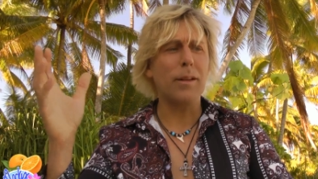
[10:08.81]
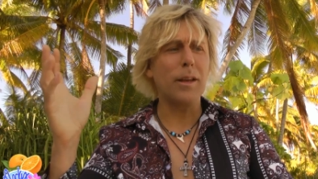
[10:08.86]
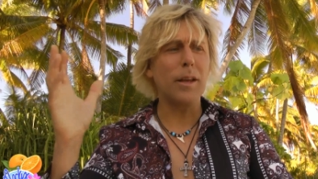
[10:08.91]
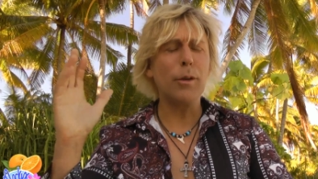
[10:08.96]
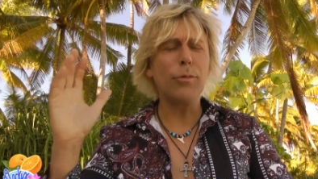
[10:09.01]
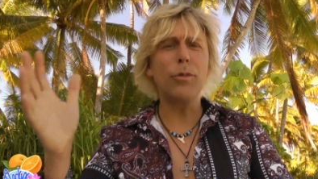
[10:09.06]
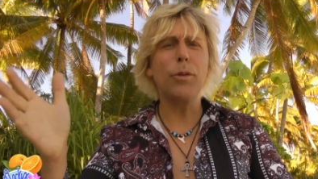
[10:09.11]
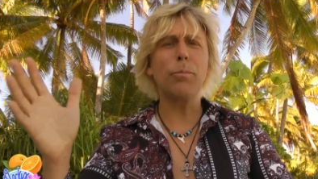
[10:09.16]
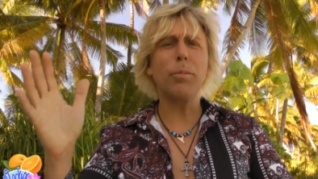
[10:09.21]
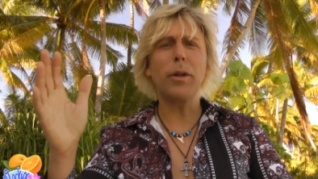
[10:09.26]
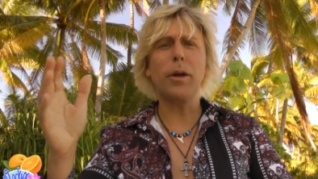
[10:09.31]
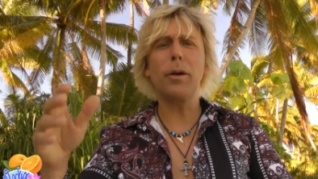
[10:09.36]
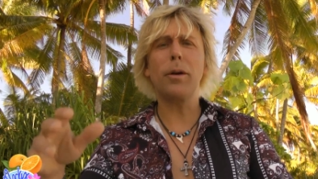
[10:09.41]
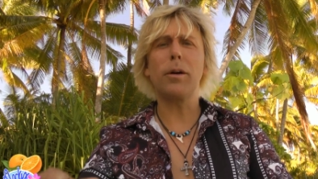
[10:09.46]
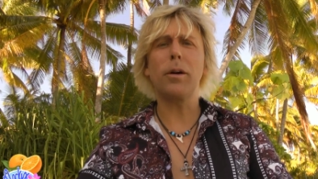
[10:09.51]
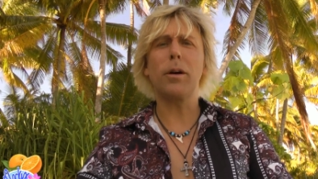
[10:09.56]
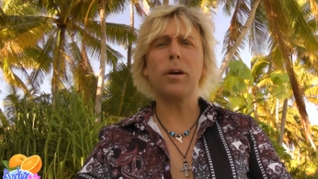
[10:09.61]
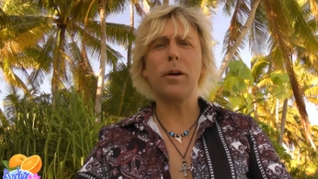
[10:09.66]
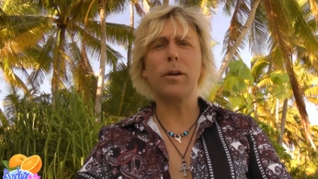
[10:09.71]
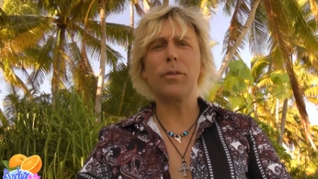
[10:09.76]
If you play your
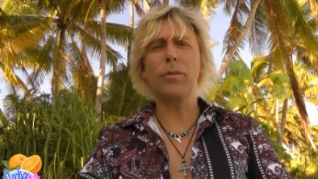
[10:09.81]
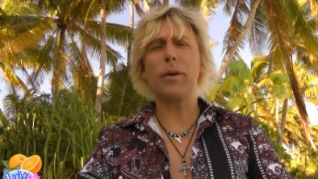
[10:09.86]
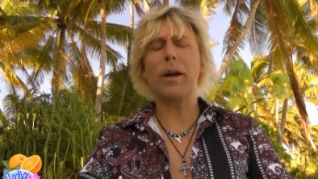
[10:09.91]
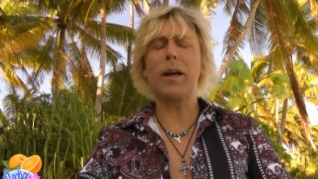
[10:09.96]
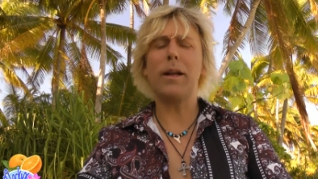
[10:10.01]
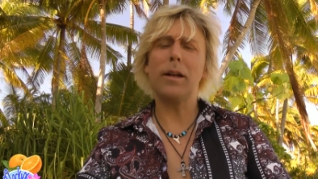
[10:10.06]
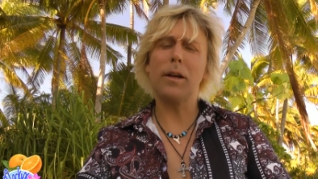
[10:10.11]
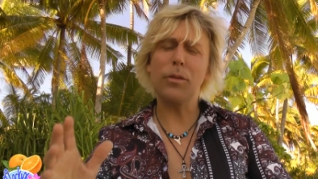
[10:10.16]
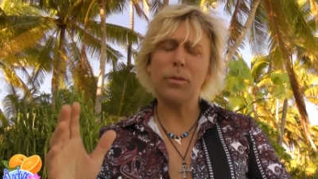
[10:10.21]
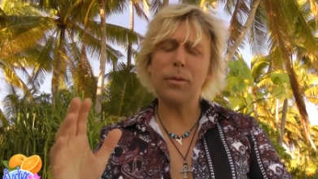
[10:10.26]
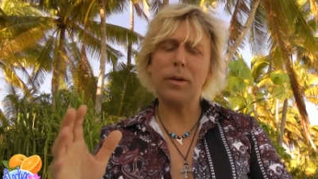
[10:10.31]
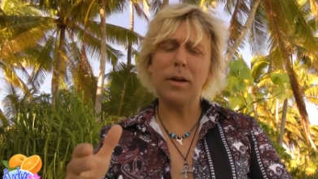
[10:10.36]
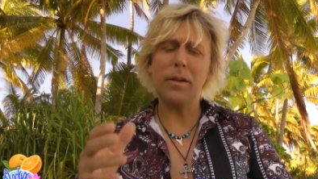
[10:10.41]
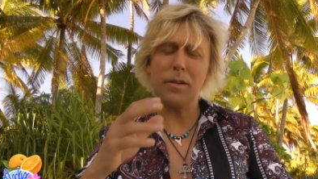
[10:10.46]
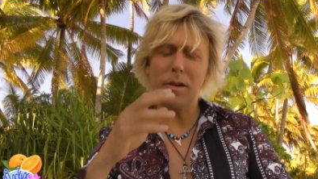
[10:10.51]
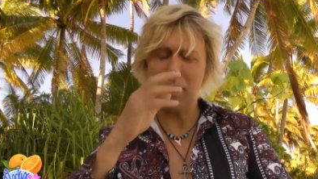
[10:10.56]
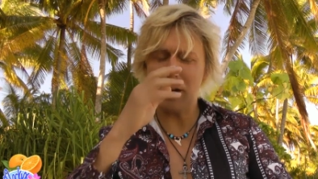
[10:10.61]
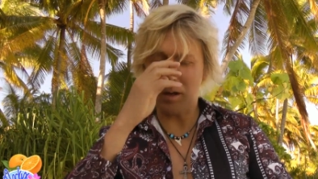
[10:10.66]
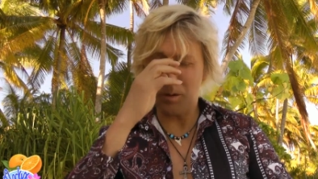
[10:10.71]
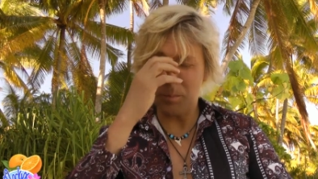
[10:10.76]
cards right, and that's what I
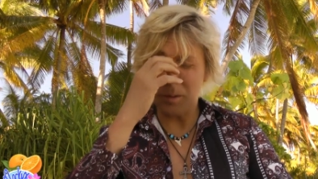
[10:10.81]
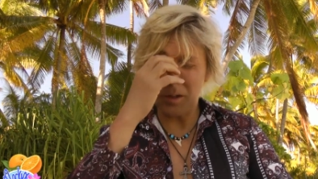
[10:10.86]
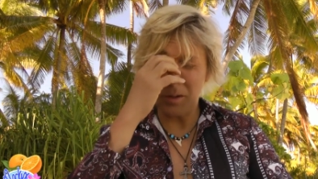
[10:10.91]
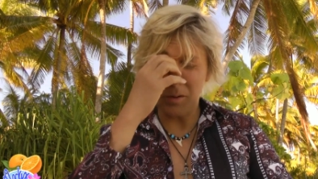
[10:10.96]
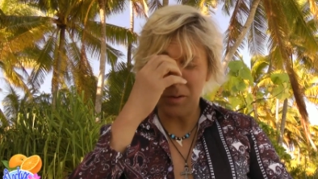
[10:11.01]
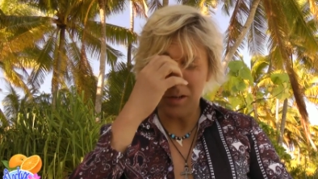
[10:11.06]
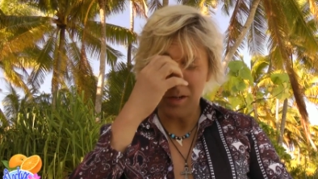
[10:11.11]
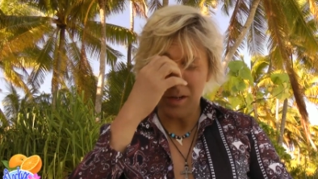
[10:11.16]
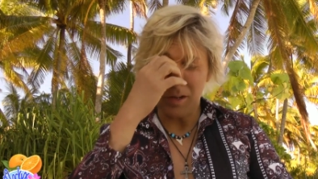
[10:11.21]
talk about.